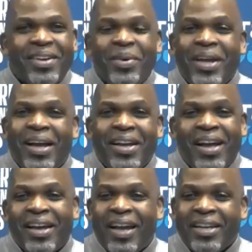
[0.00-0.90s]
I, I,
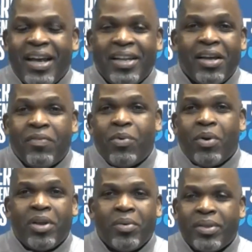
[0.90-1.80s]
I love
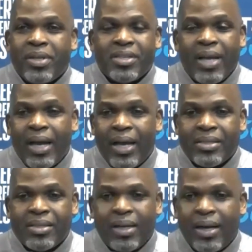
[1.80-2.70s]
working with these guys.
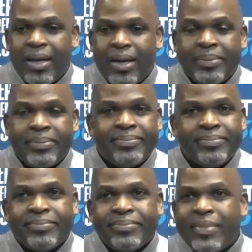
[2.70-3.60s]
Uh,
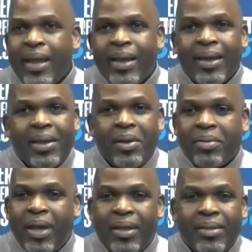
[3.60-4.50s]
you know,
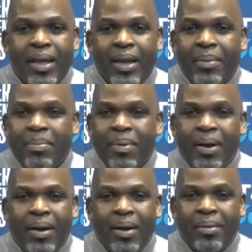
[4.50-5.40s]
they they
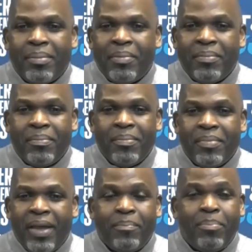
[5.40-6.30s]
uh, they
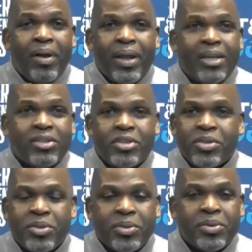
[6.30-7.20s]
bought
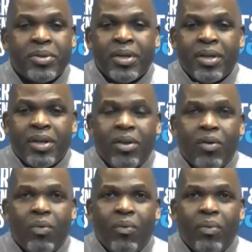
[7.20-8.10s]
into you know
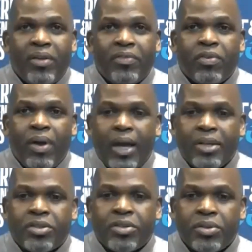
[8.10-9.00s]
what we've tried
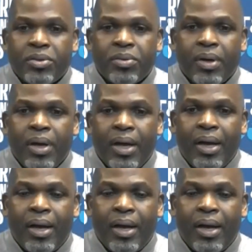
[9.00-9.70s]
to uh,